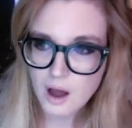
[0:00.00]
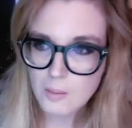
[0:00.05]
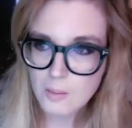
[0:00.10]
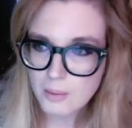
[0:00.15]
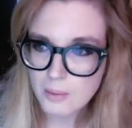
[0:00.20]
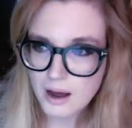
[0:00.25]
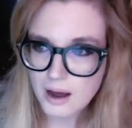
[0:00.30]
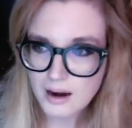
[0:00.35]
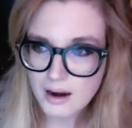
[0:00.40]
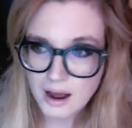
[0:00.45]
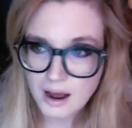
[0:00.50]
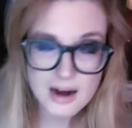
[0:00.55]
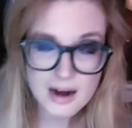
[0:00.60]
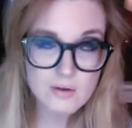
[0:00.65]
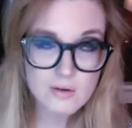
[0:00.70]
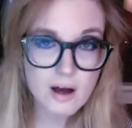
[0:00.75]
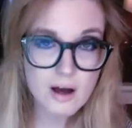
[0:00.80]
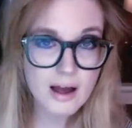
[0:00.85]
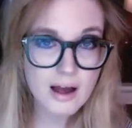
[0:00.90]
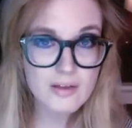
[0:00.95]
But
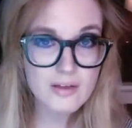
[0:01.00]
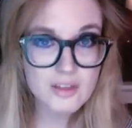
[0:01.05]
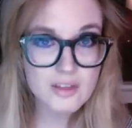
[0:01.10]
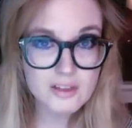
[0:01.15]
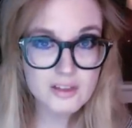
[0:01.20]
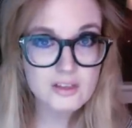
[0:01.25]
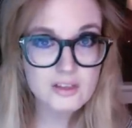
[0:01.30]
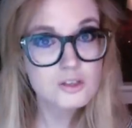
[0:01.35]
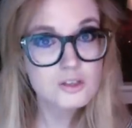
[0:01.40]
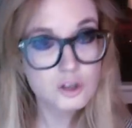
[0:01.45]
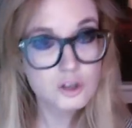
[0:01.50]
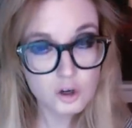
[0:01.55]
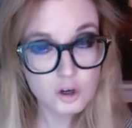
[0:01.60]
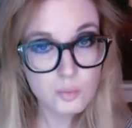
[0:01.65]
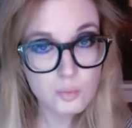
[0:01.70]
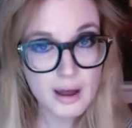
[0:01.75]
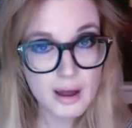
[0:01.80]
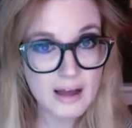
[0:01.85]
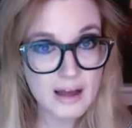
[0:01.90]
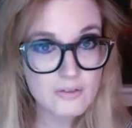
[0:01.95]
anyway, I think that's a
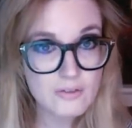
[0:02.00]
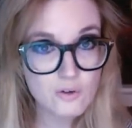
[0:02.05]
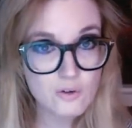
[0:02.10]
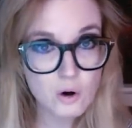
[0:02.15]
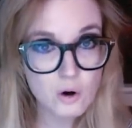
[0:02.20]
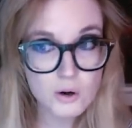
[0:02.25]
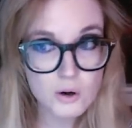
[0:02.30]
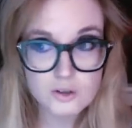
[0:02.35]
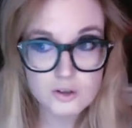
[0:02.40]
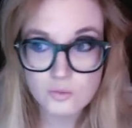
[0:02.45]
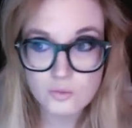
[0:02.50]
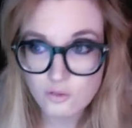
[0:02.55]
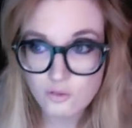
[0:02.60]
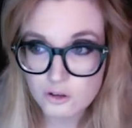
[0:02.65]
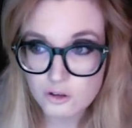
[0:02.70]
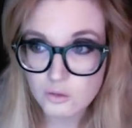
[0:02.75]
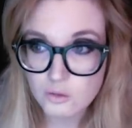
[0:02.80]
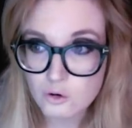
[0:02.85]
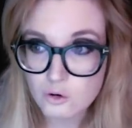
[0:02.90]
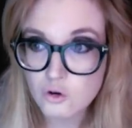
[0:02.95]
good path forward for
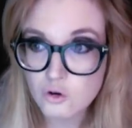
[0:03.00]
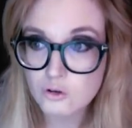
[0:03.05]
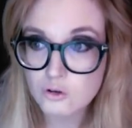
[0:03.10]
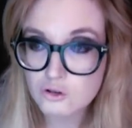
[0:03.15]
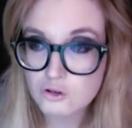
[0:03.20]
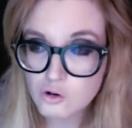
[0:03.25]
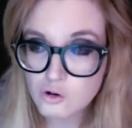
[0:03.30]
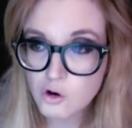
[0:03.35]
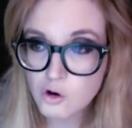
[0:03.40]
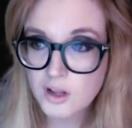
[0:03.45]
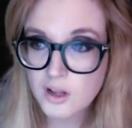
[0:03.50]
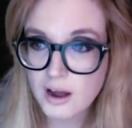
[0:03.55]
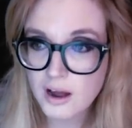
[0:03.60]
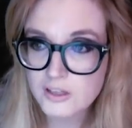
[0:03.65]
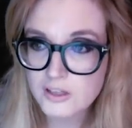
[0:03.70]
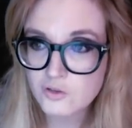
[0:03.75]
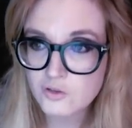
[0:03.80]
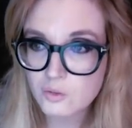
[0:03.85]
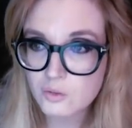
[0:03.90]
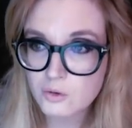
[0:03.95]
some cool
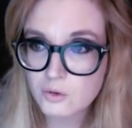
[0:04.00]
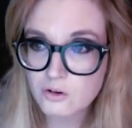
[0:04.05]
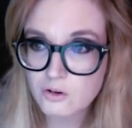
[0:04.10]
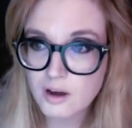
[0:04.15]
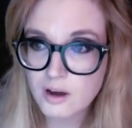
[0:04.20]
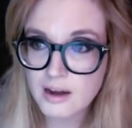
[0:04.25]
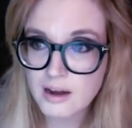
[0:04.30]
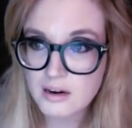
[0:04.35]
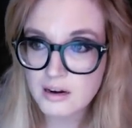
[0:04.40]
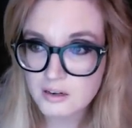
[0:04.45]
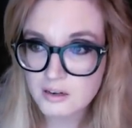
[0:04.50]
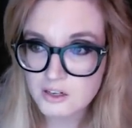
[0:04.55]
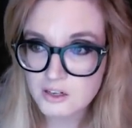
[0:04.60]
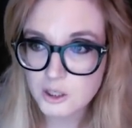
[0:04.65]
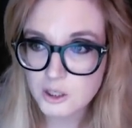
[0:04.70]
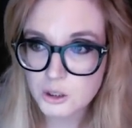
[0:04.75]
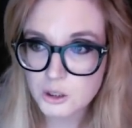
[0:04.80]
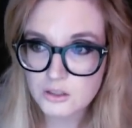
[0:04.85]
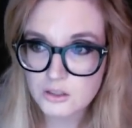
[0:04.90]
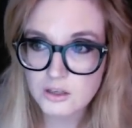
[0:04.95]
storylines for Moon Knight in
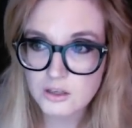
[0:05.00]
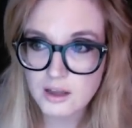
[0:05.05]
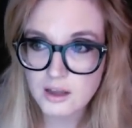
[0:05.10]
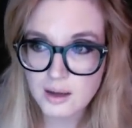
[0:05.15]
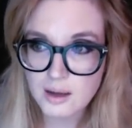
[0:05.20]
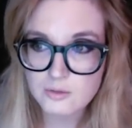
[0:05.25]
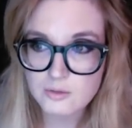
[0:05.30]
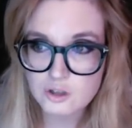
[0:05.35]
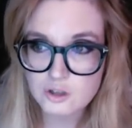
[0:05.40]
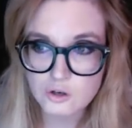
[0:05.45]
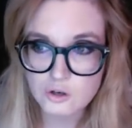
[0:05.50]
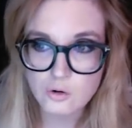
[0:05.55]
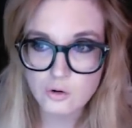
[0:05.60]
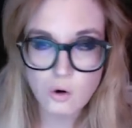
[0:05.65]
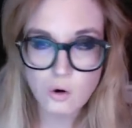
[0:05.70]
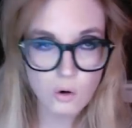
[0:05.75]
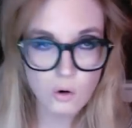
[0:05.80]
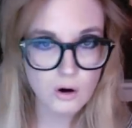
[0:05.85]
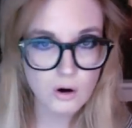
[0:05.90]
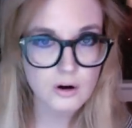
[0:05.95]
addition to the MCU
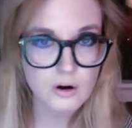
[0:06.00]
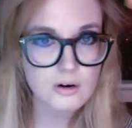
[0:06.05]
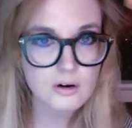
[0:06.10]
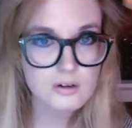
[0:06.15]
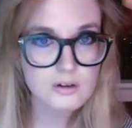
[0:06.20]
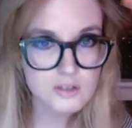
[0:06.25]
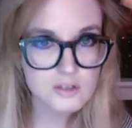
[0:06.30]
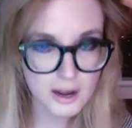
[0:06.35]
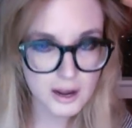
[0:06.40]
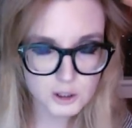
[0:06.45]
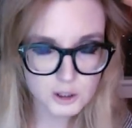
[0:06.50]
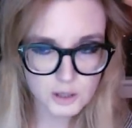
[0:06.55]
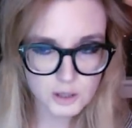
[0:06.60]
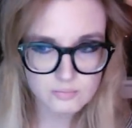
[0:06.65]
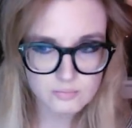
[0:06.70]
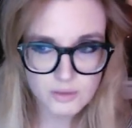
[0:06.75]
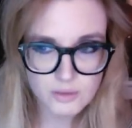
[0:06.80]
horror section.